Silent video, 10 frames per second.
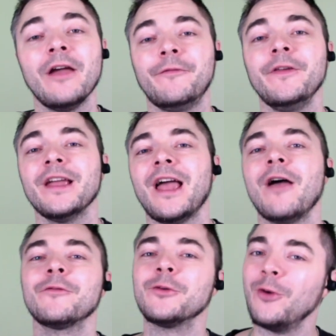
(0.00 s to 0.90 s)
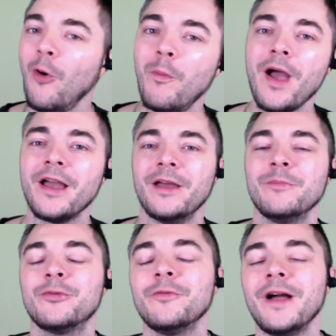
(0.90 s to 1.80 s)
feel like I have to go back
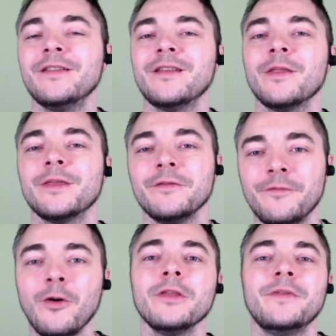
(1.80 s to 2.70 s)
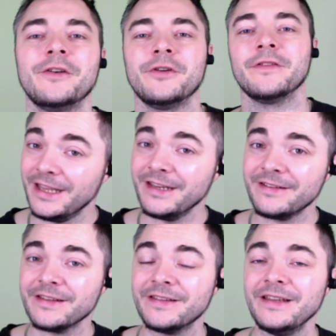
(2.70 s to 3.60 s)
and provide something for the veterans. It
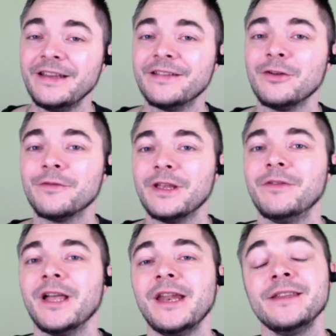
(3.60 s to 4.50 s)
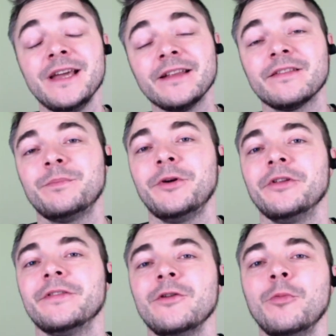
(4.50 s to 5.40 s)
is the season of giving, and in that
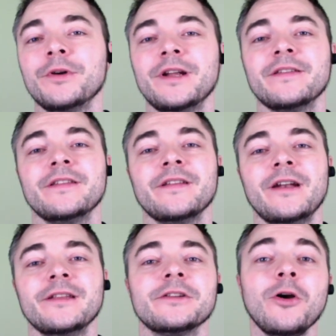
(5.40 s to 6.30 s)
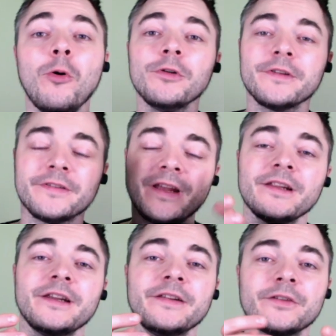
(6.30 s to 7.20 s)
spirit Snowprint has decided that Gold
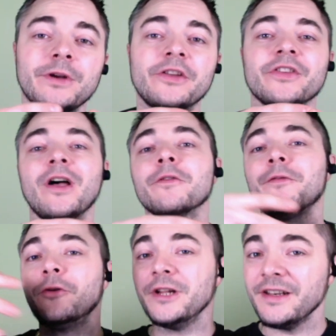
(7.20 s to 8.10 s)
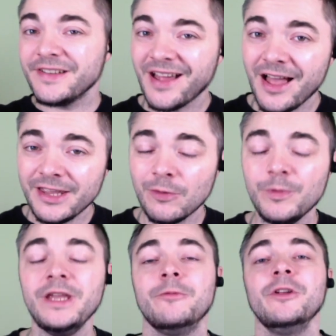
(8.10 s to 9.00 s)
Saturday stretches out for an entire
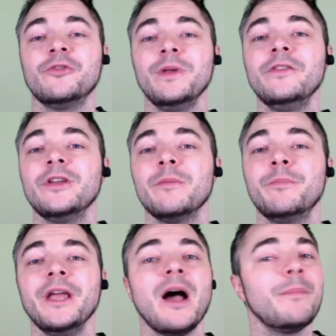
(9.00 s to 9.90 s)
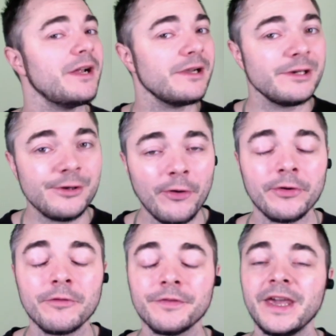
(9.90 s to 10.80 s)
week, which means you can pick up a
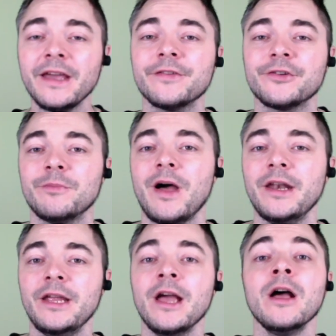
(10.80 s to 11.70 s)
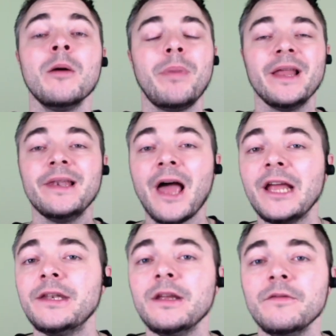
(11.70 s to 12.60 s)
lot of extra money by
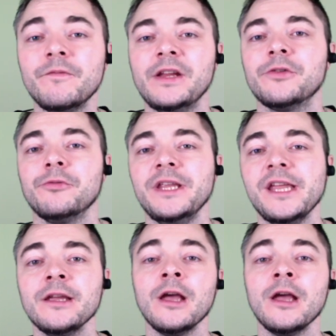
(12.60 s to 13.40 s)
lightning victorying